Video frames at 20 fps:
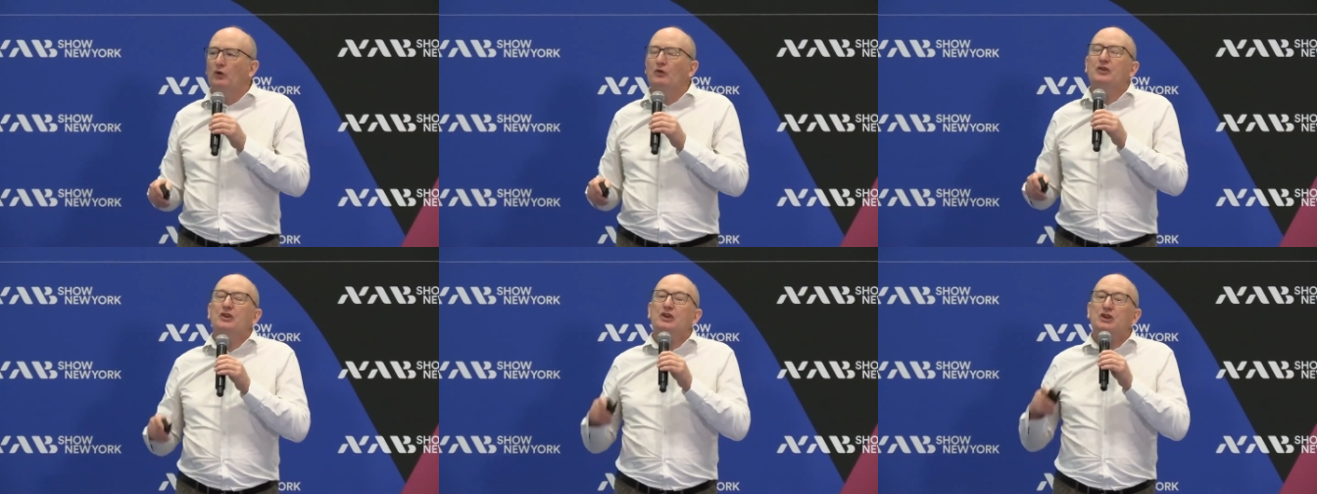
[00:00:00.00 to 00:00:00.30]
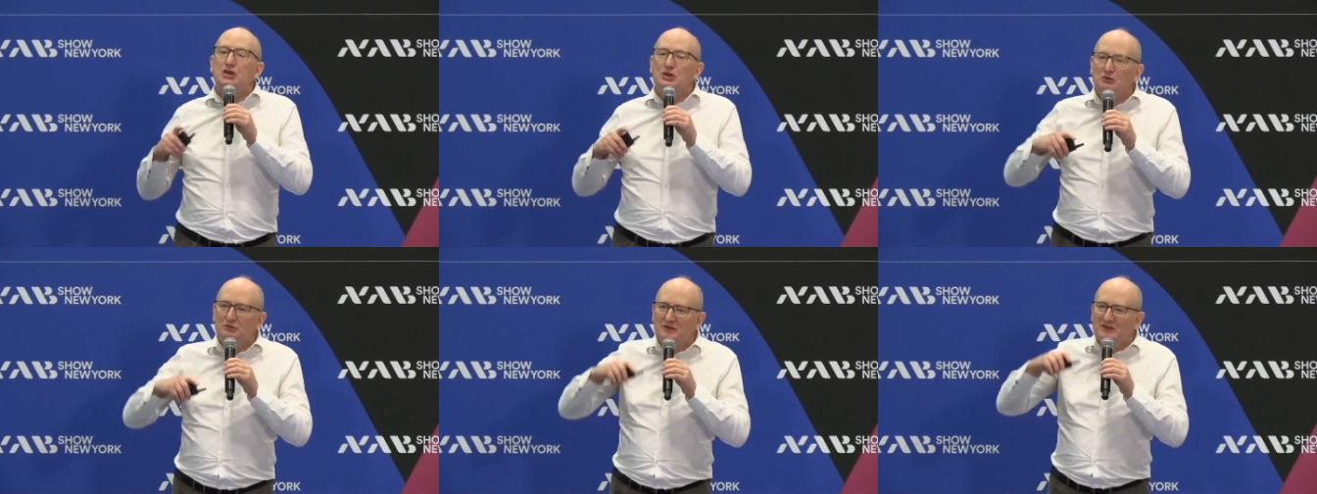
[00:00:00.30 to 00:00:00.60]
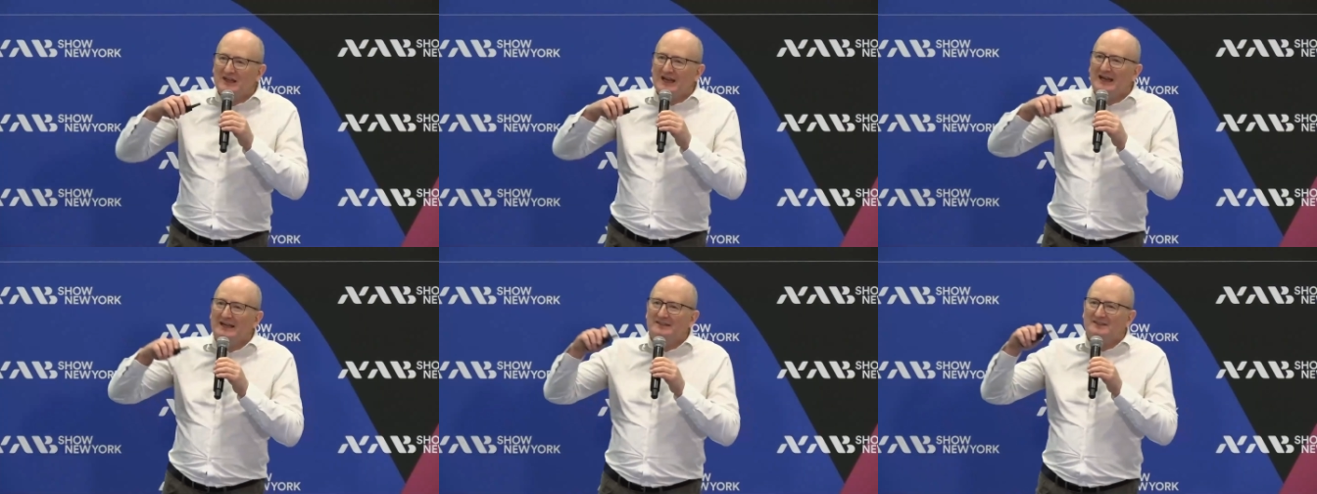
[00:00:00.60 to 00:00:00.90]
or the use
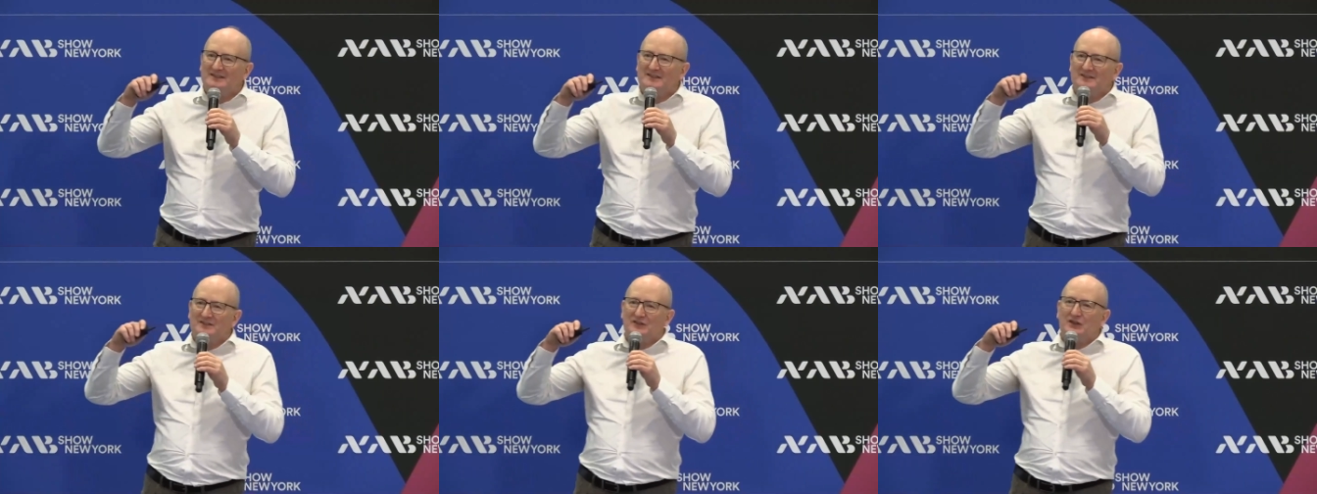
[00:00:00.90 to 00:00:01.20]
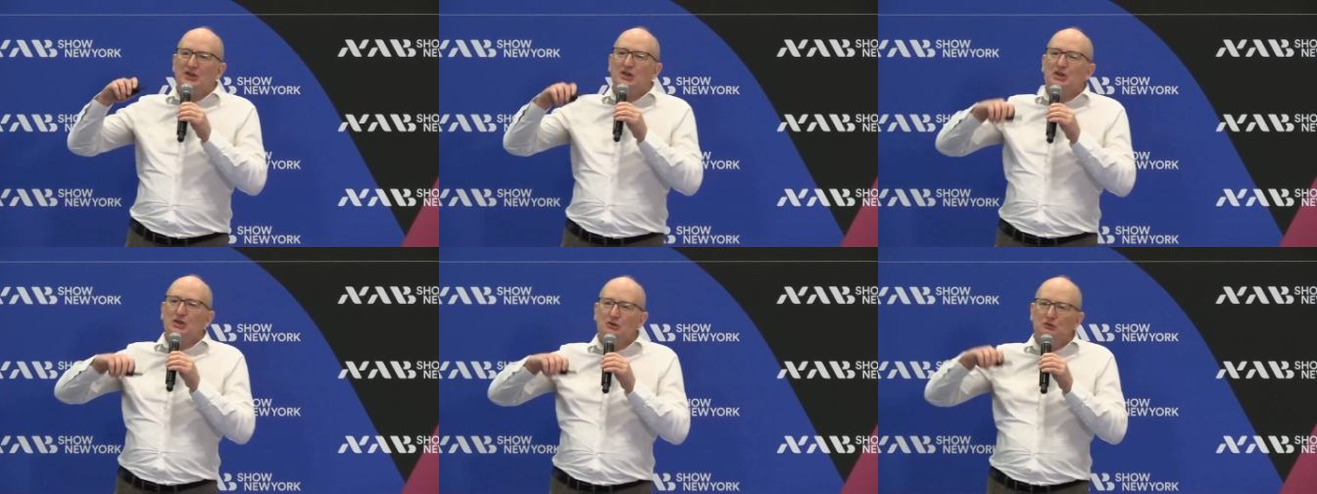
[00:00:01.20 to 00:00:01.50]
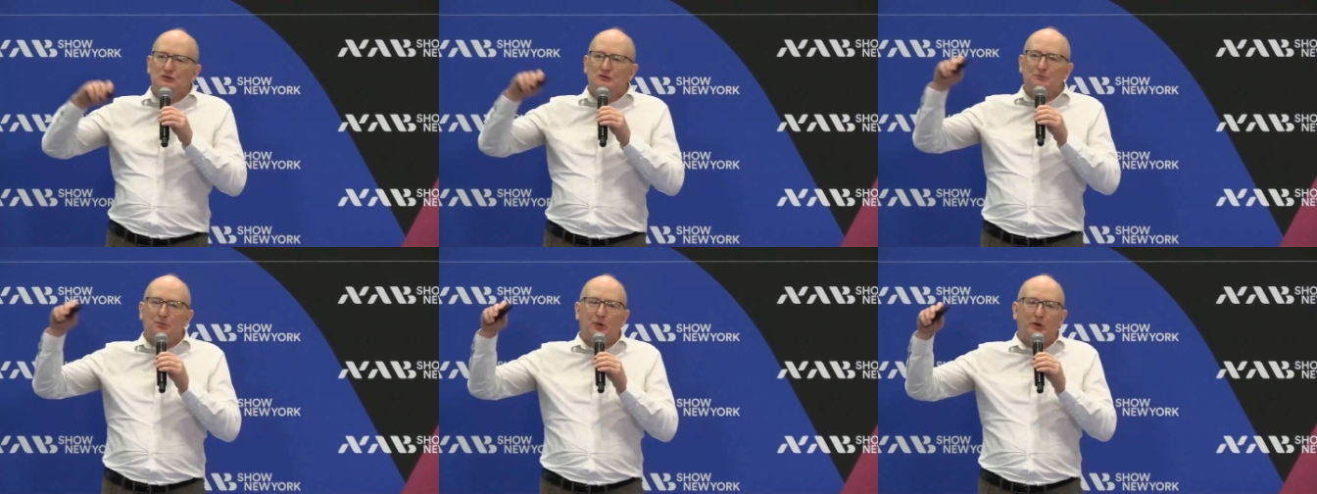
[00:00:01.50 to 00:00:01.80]
cases, the
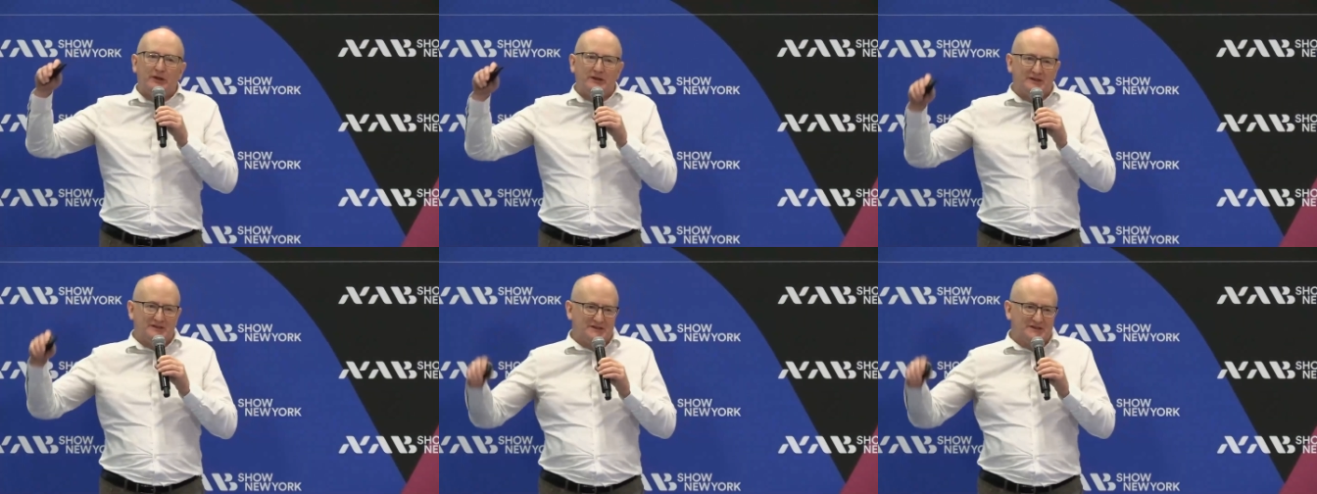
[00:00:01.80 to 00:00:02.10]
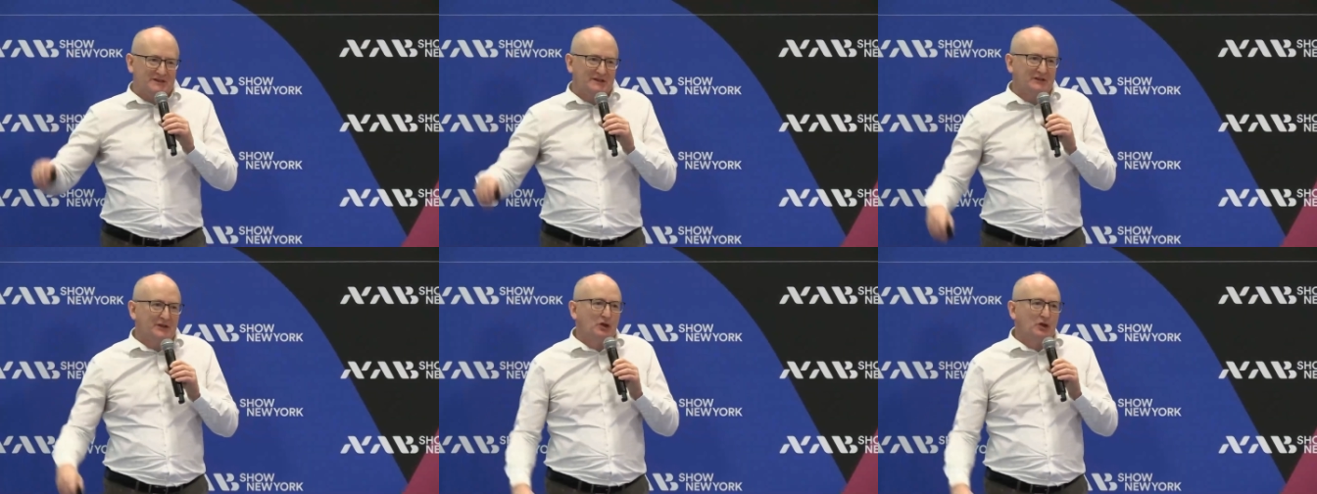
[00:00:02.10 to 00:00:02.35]
use points,